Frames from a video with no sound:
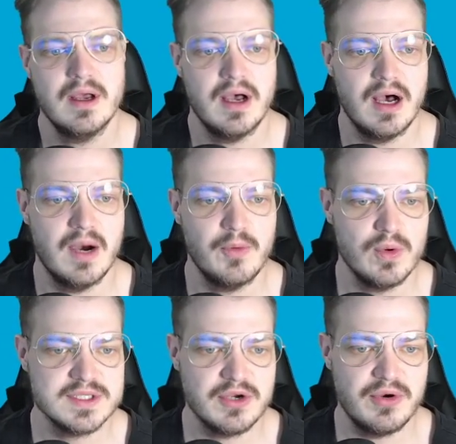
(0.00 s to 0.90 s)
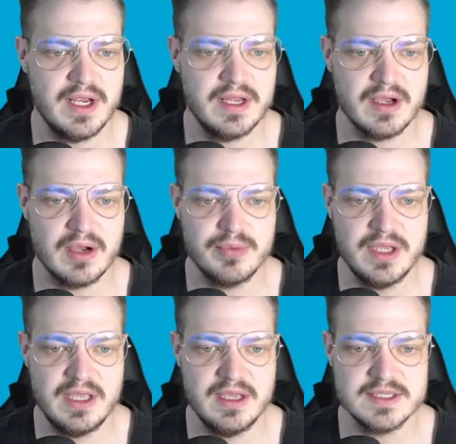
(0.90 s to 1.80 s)
We want to create a
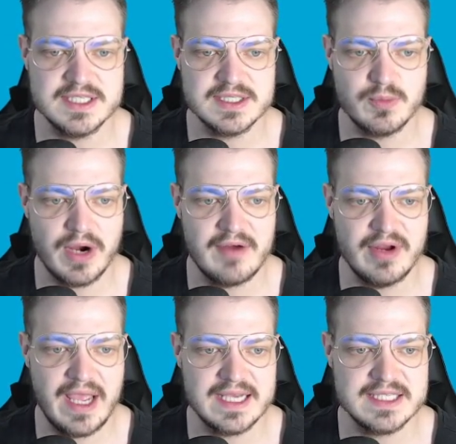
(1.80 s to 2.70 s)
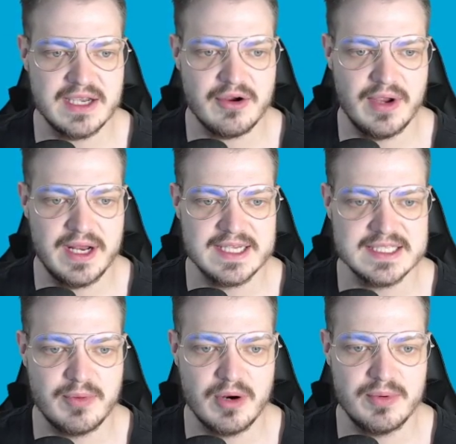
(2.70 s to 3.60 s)
complete ecosystem where every asset created has
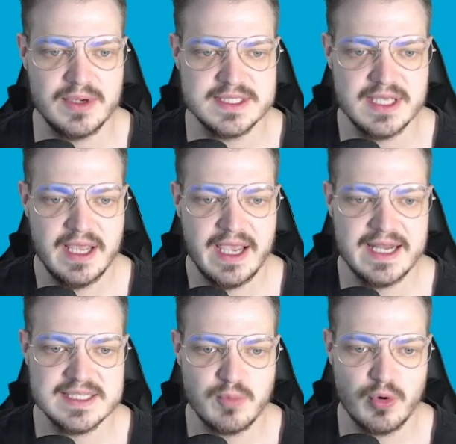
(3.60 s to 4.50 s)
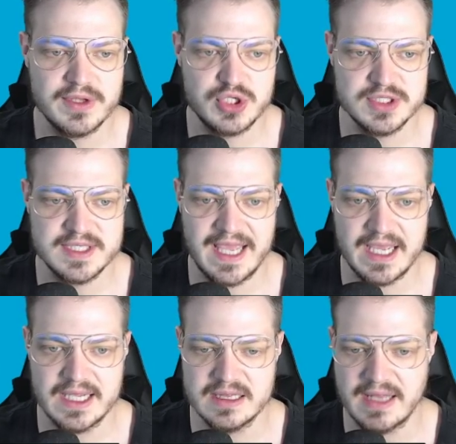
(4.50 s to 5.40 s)
a purpose and is more than just a
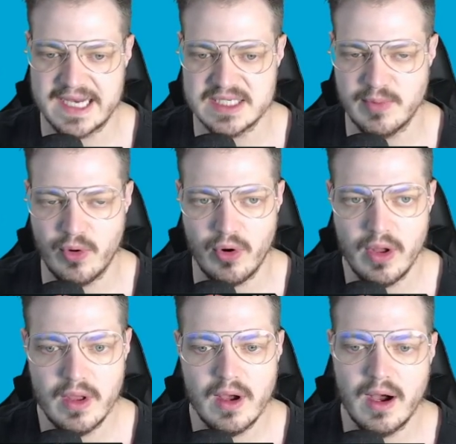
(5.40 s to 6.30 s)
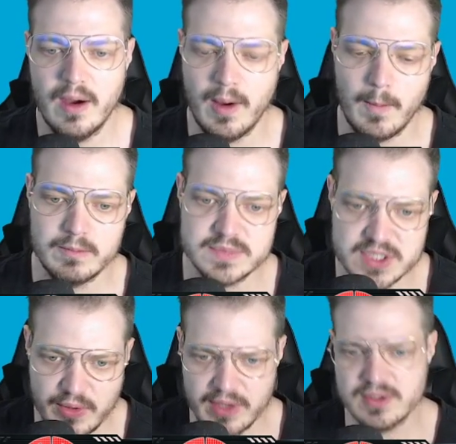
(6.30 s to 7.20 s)
collectible.
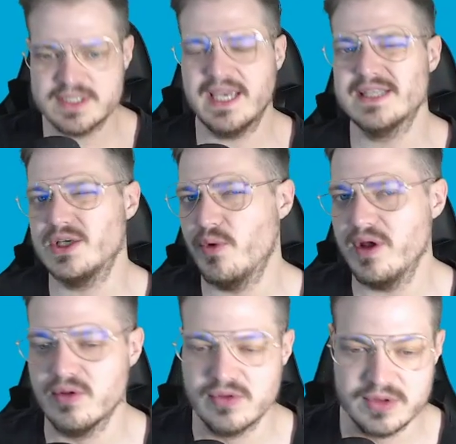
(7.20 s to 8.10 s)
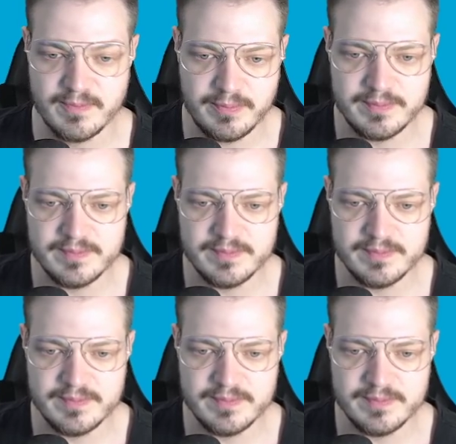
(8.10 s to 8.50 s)
So it looks like it's going